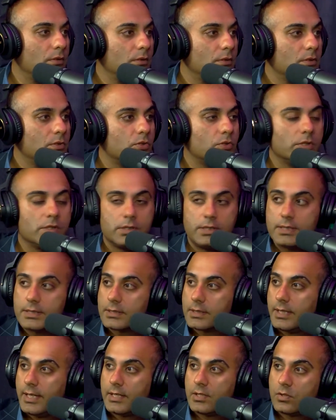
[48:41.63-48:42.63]
So in this
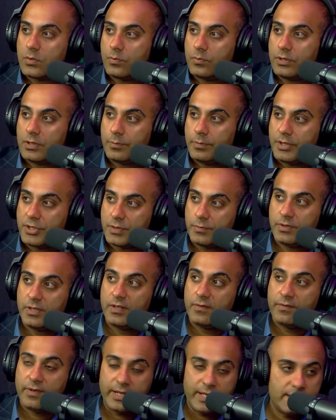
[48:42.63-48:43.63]
case, with the patient with
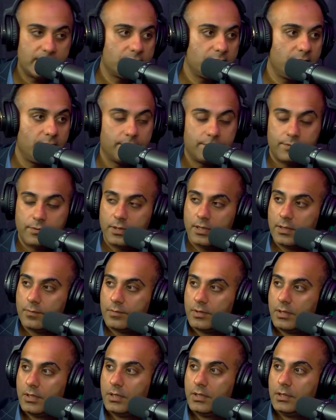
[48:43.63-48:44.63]
advanced AFib,
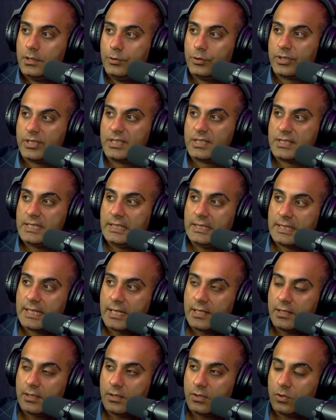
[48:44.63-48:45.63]
you can see
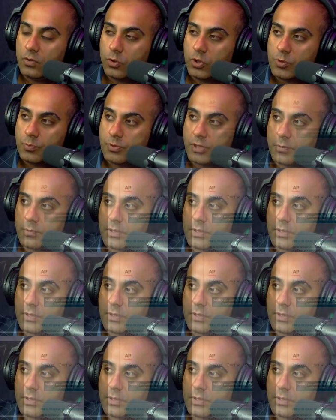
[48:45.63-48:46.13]
that those purples are